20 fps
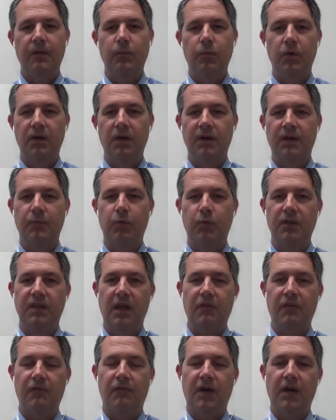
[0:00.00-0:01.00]
what
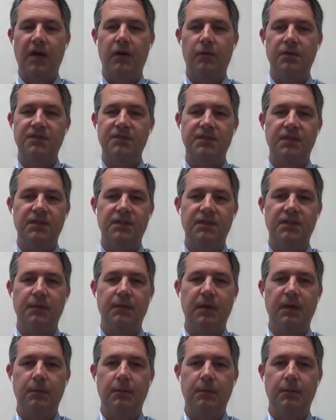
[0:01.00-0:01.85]
that final result's going to be,